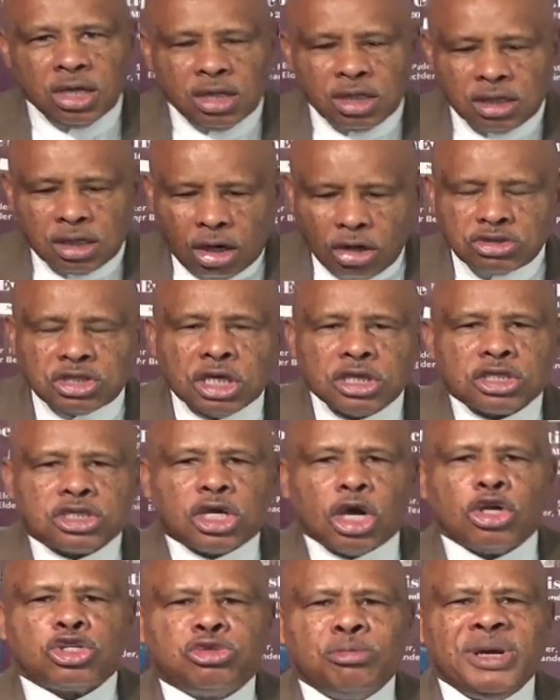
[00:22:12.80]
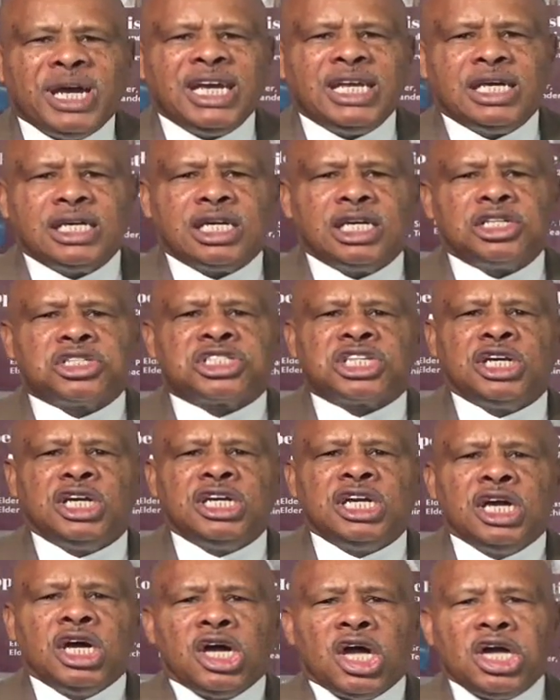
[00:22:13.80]
Go to the church meeting and
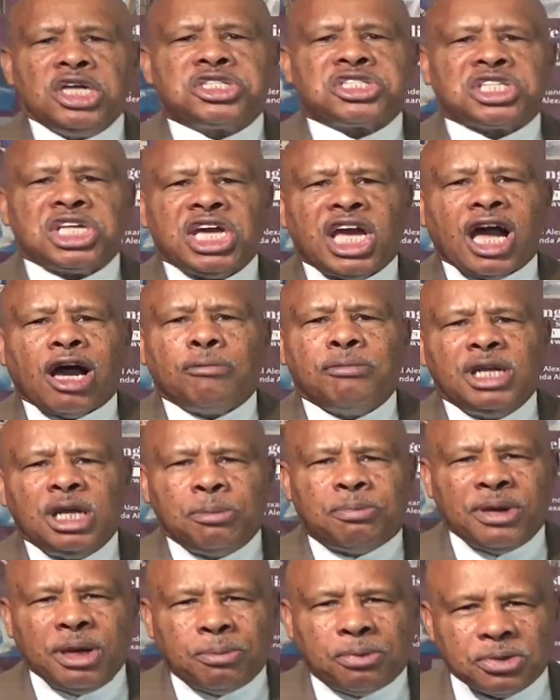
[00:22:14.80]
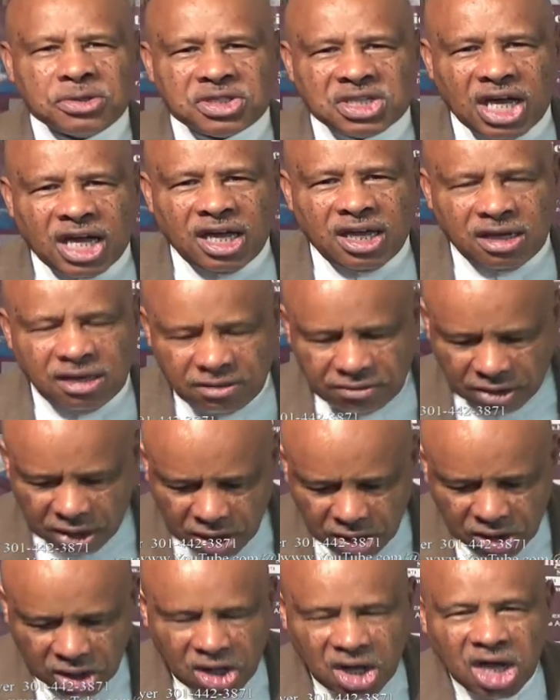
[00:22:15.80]
see how many people saved.
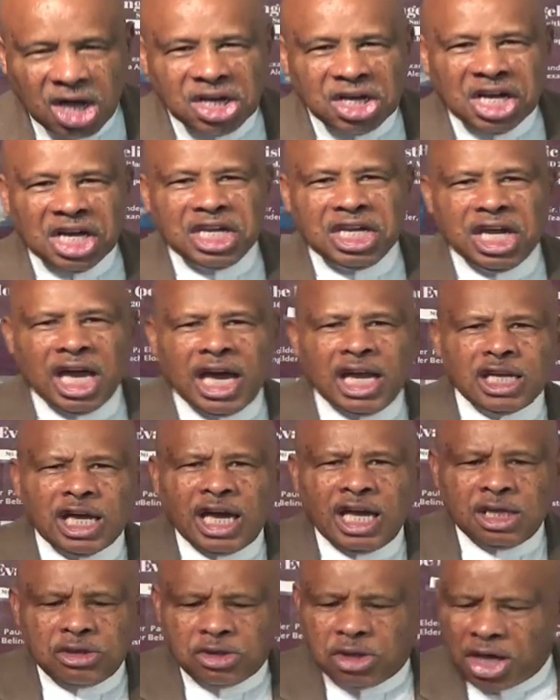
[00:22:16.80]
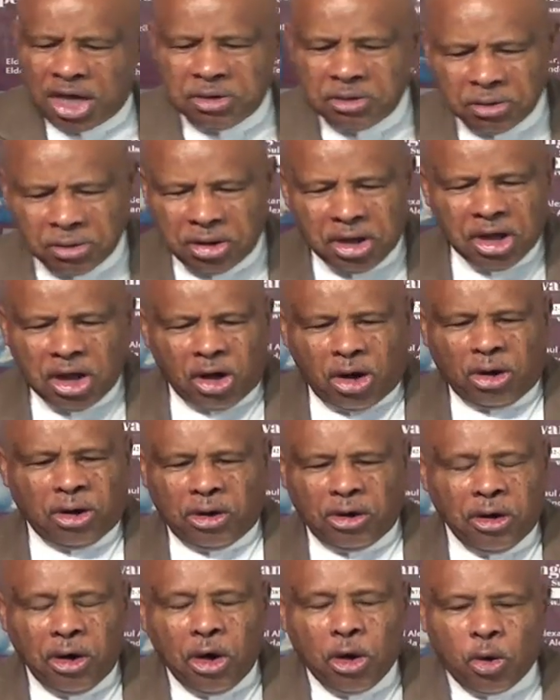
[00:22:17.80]
How will
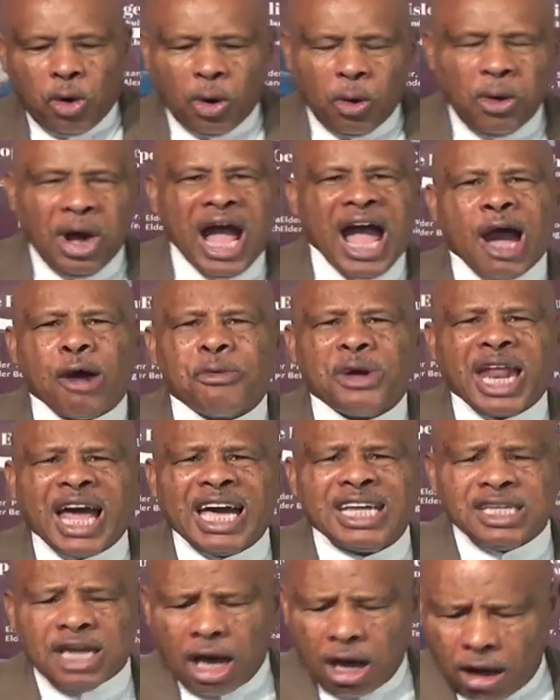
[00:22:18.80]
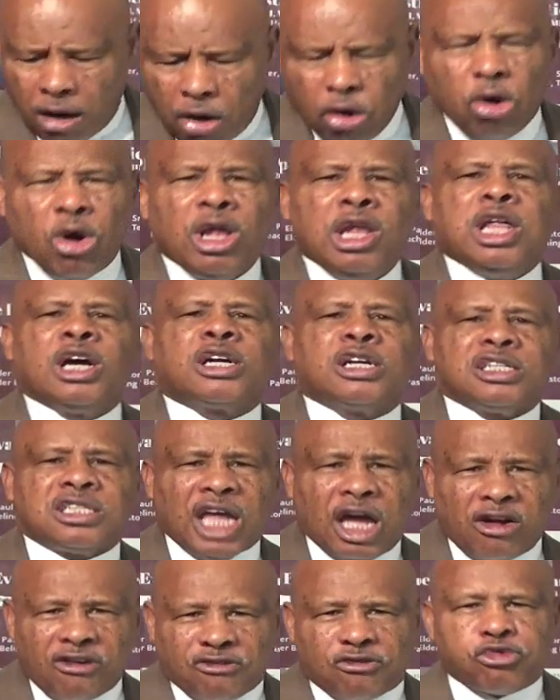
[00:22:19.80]
I know? Look at
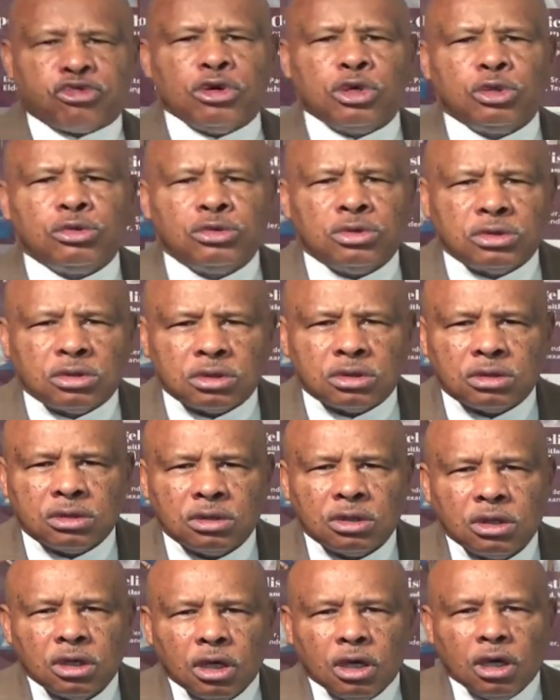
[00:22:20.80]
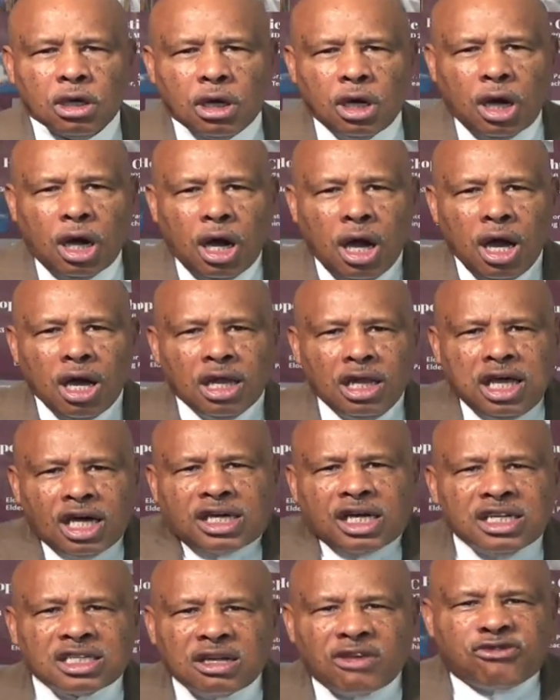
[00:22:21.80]
their fruit. Look
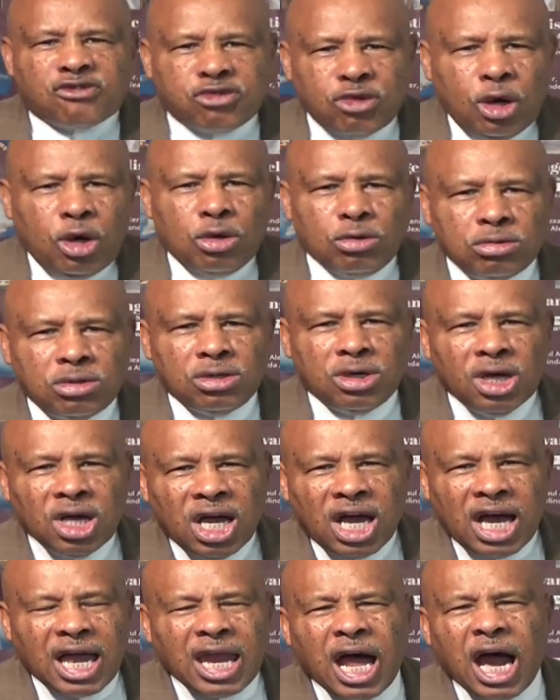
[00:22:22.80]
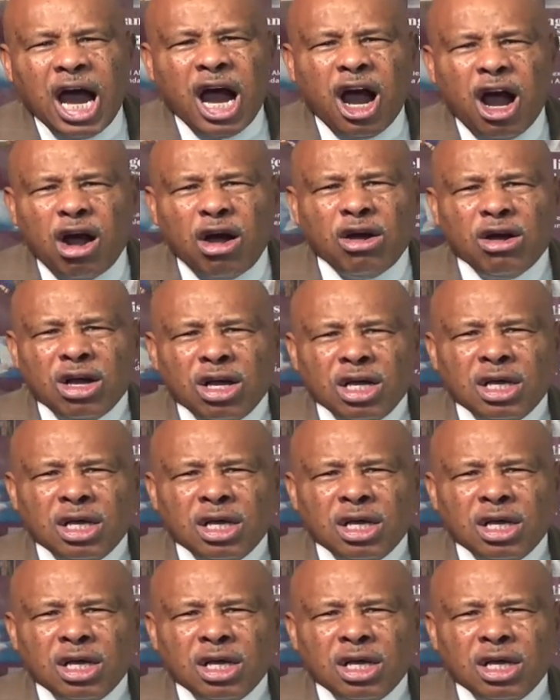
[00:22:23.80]
at the fruit. Hello?